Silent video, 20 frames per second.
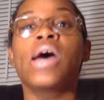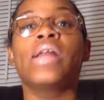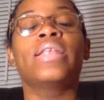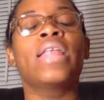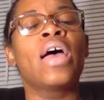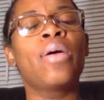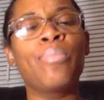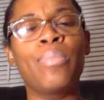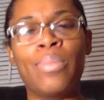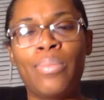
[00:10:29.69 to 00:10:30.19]

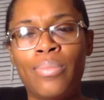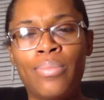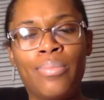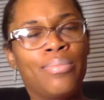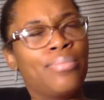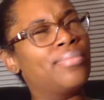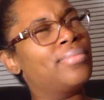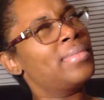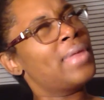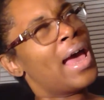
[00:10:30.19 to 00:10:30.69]

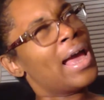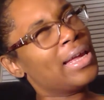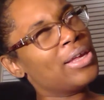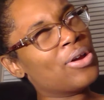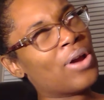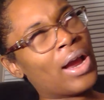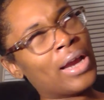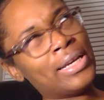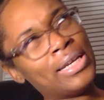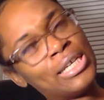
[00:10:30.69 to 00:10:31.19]
Not
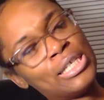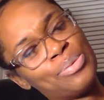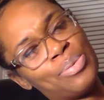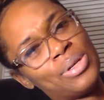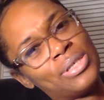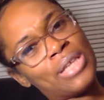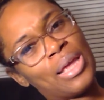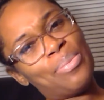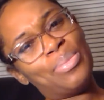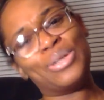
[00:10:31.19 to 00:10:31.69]
your ideas per
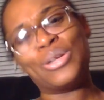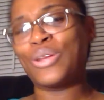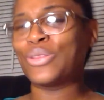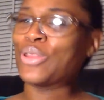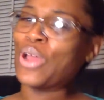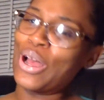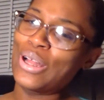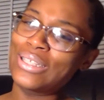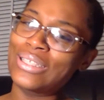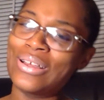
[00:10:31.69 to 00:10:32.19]
se, but your
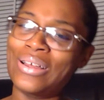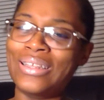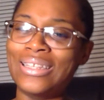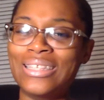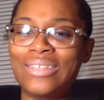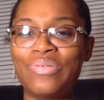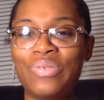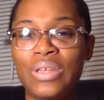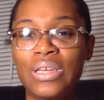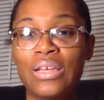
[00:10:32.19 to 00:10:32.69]
thoughts on
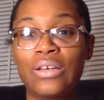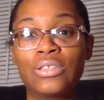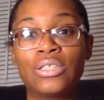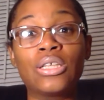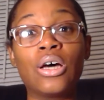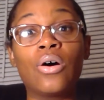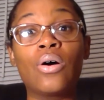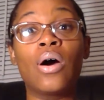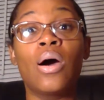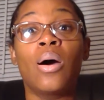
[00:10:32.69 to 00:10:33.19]
this video.
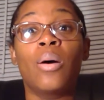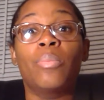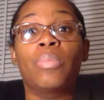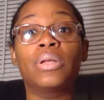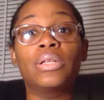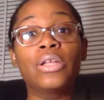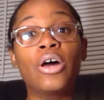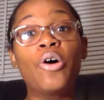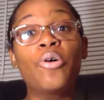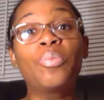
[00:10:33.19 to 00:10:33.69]
So
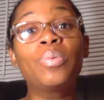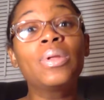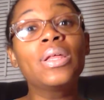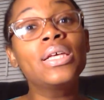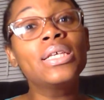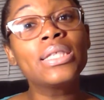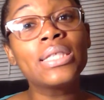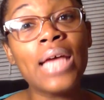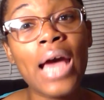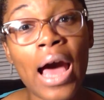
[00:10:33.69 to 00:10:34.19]
below,
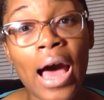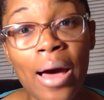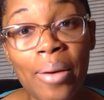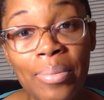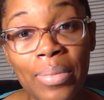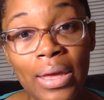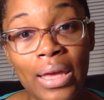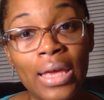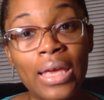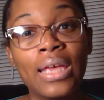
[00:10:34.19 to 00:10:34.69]
please
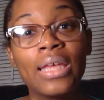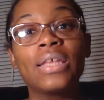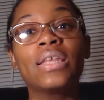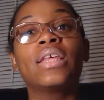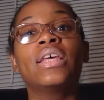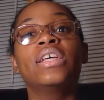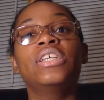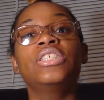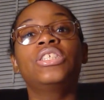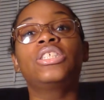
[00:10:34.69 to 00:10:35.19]
comment.
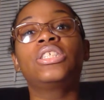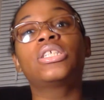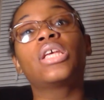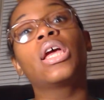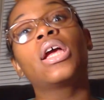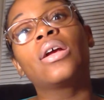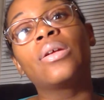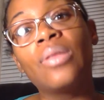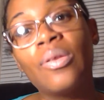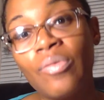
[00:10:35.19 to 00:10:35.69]

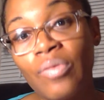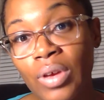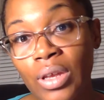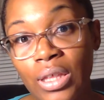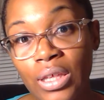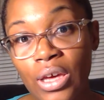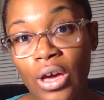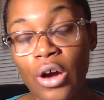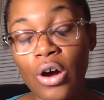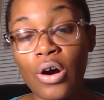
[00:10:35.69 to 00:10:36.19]
Share the
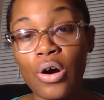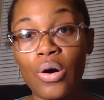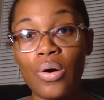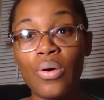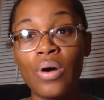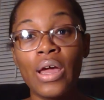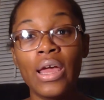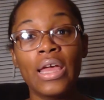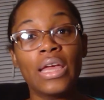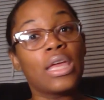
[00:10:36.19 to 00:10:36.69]

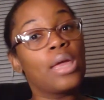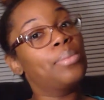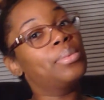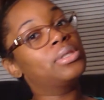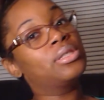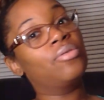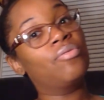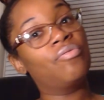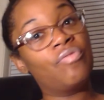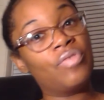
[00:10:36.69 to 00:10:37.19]
video, give me
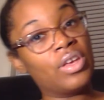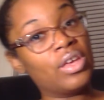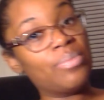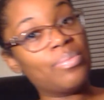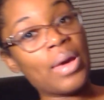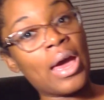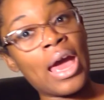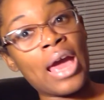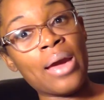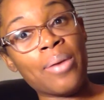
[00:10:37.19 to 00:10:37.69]
some
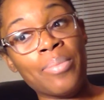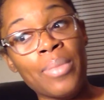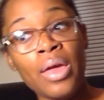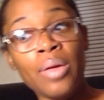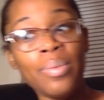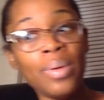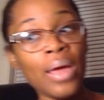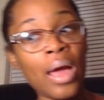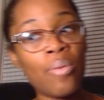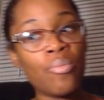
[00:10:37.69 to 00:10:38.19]
feedback.
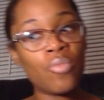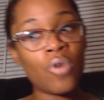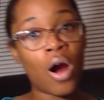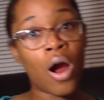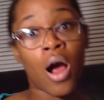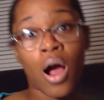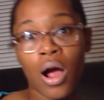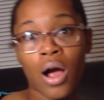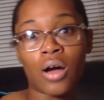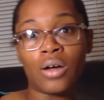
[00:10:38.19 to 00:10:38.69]
Maybe I'm
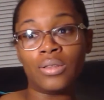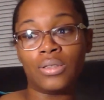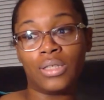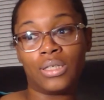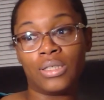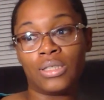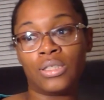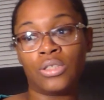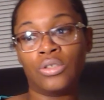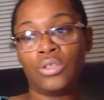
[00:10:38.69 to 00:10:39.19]
wrong on
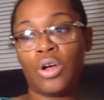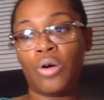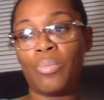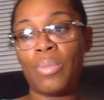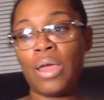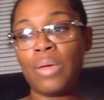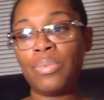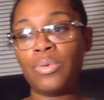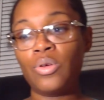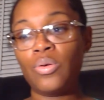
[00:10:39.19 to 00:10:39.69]
this.
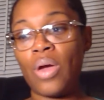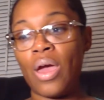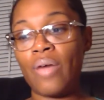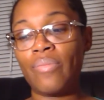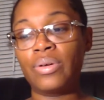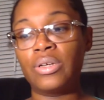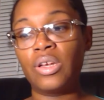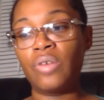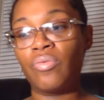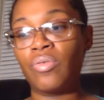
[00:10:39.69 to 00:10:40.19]
Maybe you have
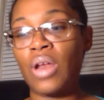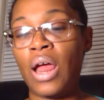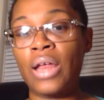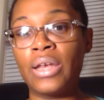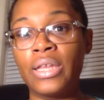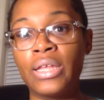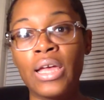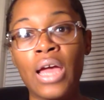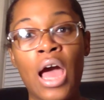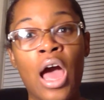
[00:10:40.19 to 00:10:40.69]
a different
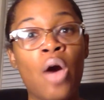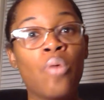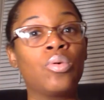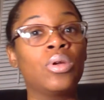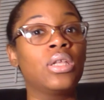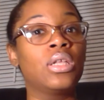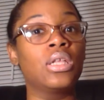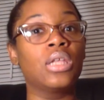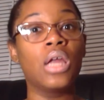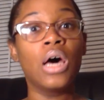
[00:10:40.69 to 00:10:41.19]
idea. I
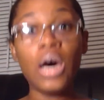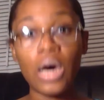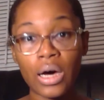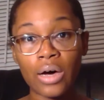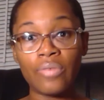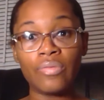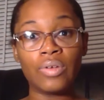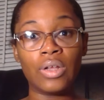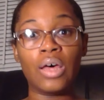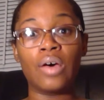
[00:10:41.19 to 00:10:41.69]
would
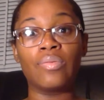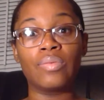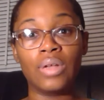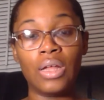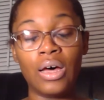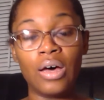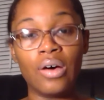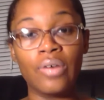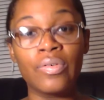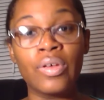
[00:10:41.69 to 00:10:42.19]
love, love,
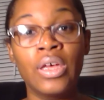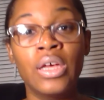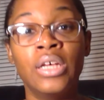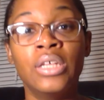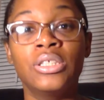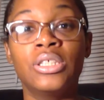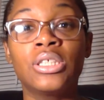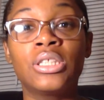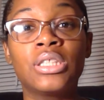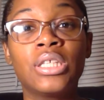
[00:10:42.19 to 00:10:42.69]
love
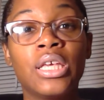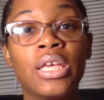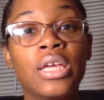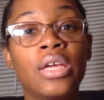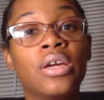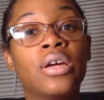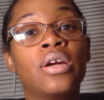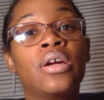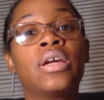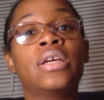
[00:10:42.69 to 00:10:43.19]
just to
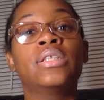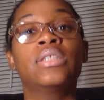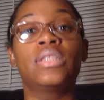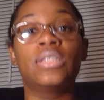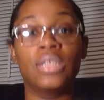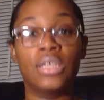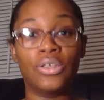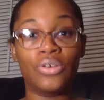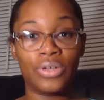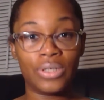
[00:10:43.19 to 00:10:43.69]
hear and
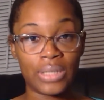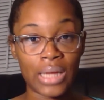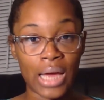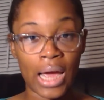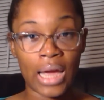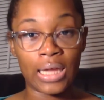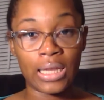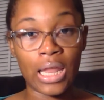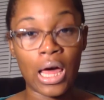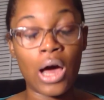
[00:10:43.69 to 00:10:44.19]
see your
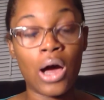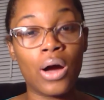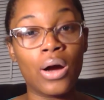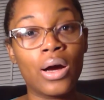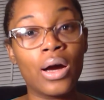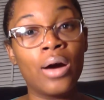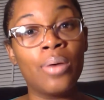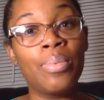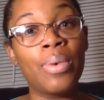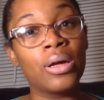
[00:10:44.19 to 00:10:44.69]
dialogue
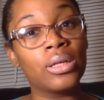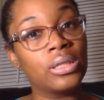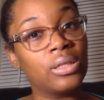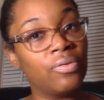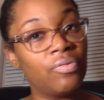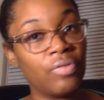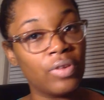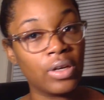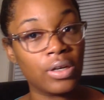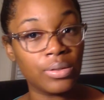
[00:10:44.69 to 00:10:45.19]
about the
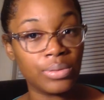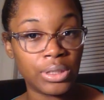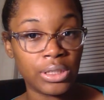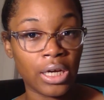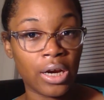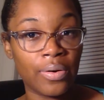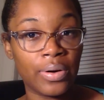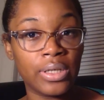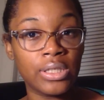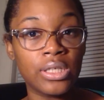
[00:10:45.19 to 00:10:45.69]
fear of
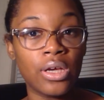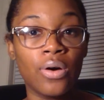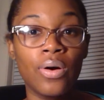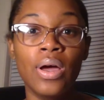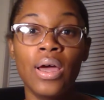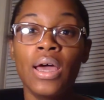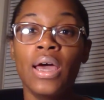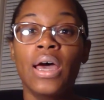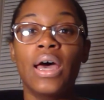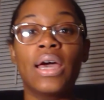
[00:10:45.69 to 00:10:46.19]
sharing. So
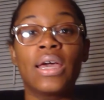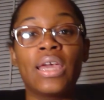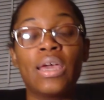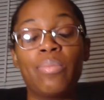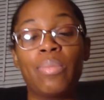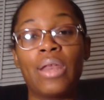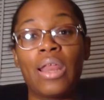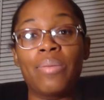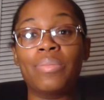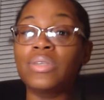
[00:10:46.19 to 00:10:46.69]
again,
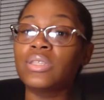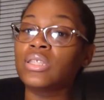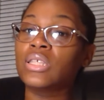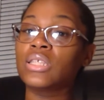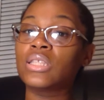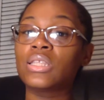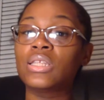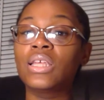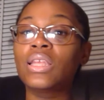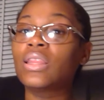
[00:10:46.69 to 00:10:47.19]
my name is
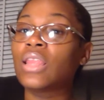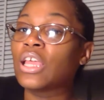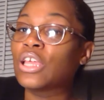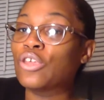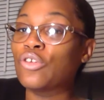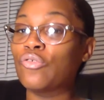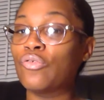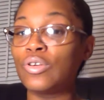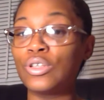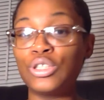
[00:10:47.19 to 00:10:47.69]
Cicely. Thank
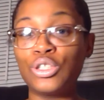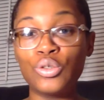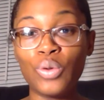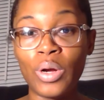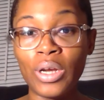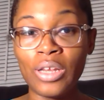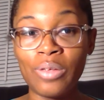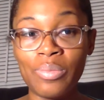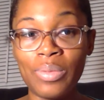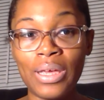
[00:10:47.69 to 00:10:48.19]
you for
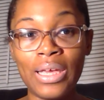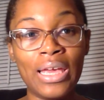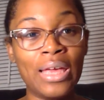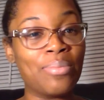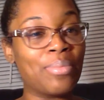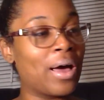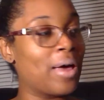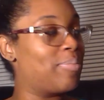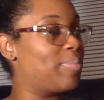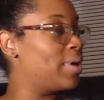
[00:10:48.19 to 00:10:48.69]
joining me in
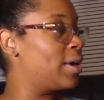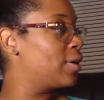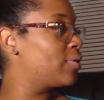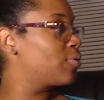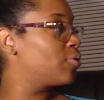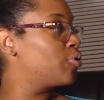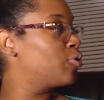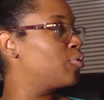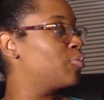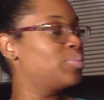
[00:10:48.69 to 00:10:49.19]
my
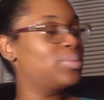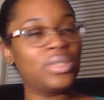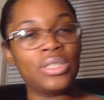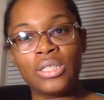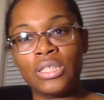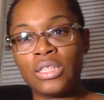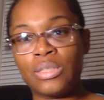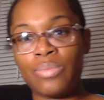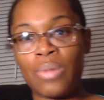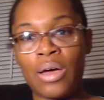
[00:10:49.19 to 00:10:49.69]
bedroom.
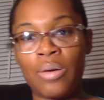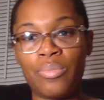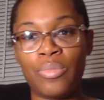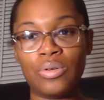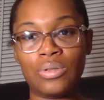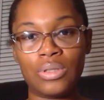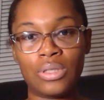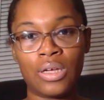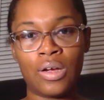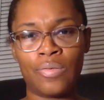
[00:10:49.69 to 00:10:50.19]
This is my
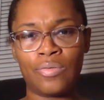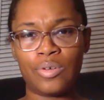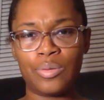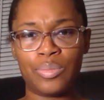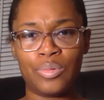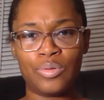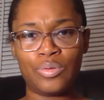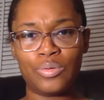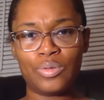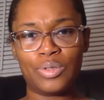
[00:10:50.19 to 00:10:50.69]
most
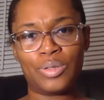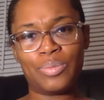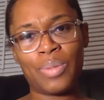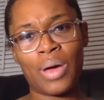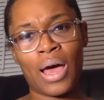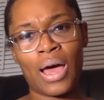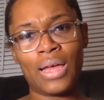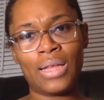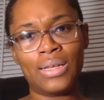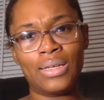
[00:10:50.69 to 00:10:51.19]
comfortable
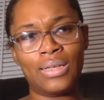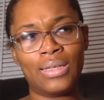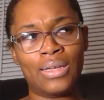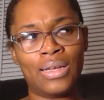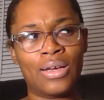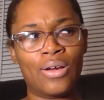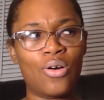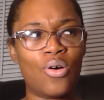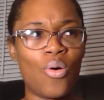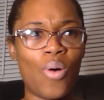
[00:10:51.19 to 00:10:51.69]
spot
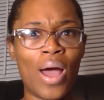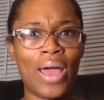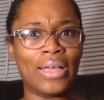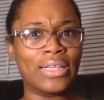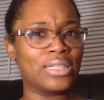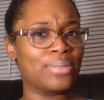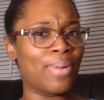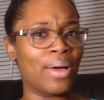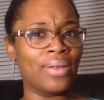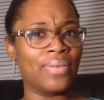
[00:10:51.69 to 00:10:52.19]
and
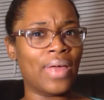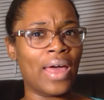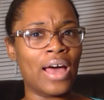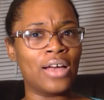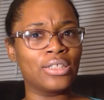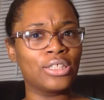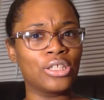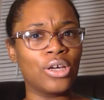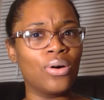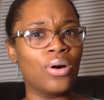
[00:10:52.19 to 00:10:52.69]
quiet spot in the
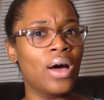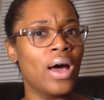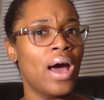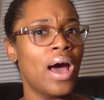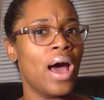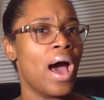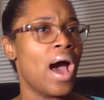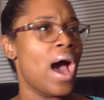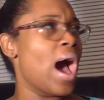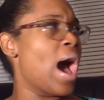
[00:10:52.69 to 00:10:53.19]
house. So
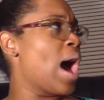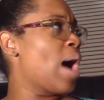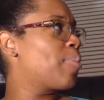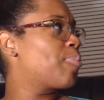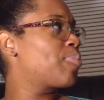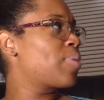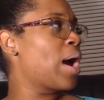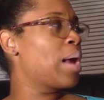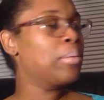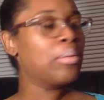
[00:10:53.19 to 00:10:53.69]
I
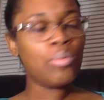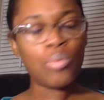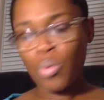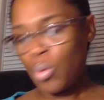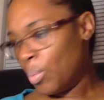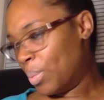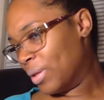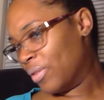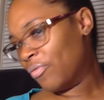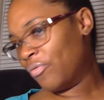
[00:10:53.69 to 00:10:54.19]
probably
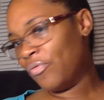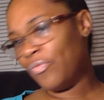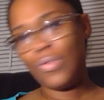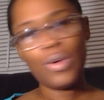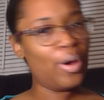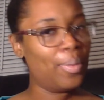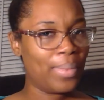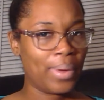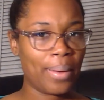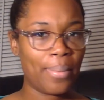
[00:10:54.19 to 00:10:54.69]
will be
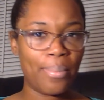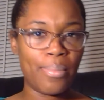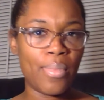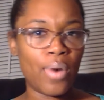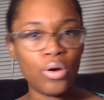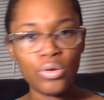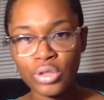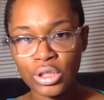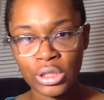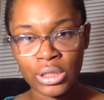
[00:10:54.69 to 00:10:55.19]
filming
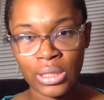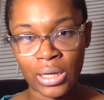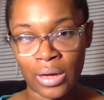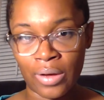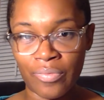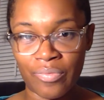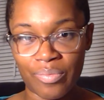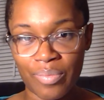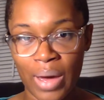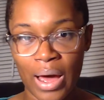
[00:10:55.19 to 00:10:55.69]
most
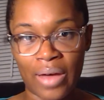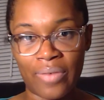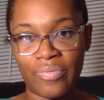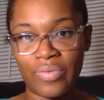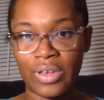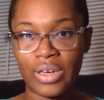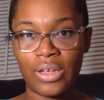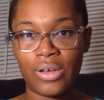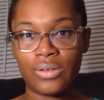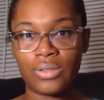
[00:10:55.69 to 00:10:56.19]
of my
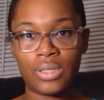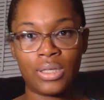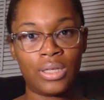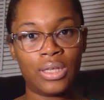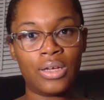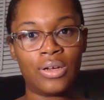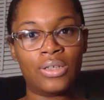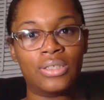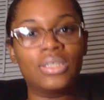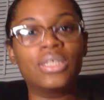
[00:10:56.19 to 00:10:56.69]
videos in
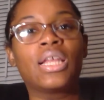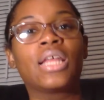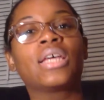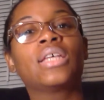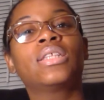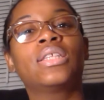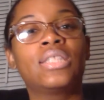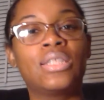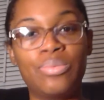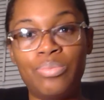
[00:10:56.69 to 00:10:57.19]
here until I
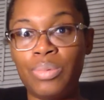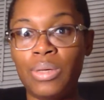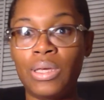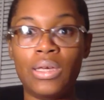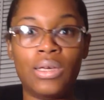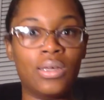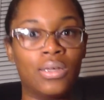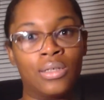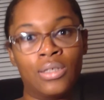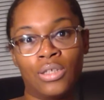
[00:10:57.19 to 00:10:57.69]
get this
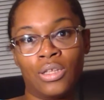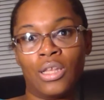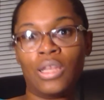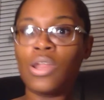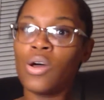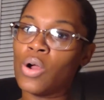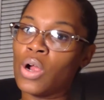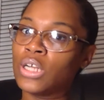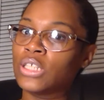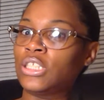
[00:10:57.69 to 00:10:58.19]
big,
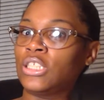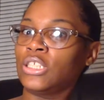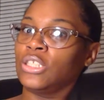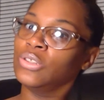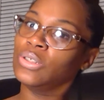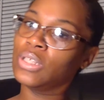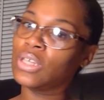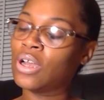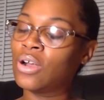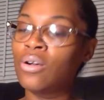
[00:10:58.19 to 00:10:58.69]
large
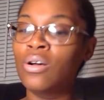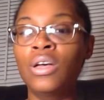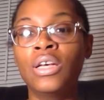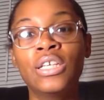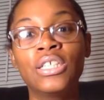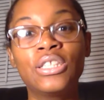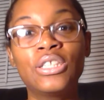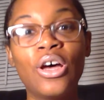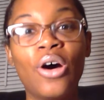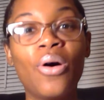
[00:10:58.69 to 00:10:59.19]
studio.
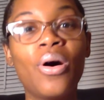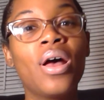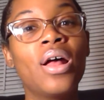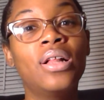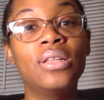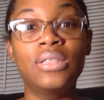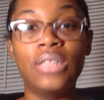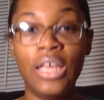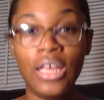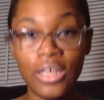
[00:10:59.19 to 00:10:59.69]
So
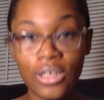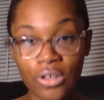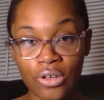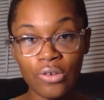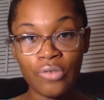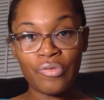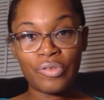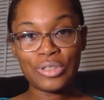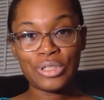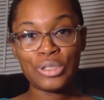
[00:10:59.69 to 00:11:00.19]
thank
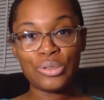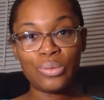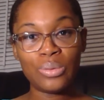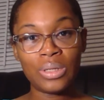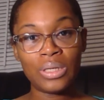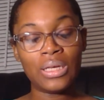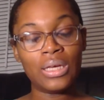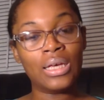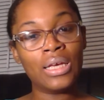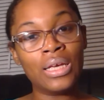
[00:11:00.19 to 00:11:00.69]
you for
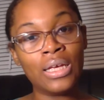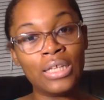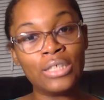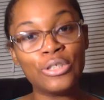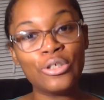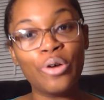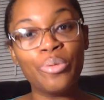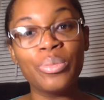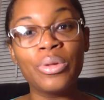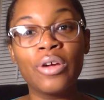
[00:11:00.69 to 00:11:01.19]
tuning in.
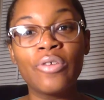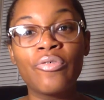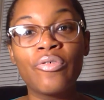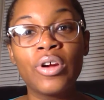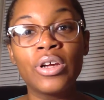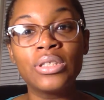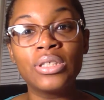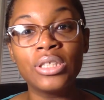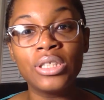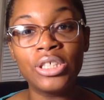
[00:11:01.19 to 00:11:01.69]
Don't be
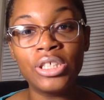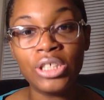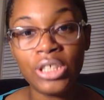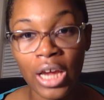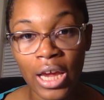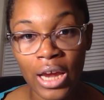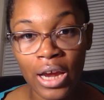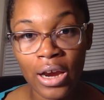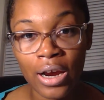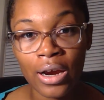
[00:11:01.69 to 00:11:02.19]
afraid to
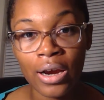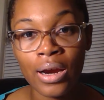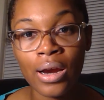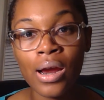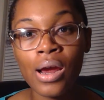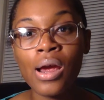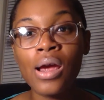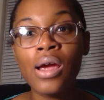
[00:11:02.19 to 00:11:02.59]
share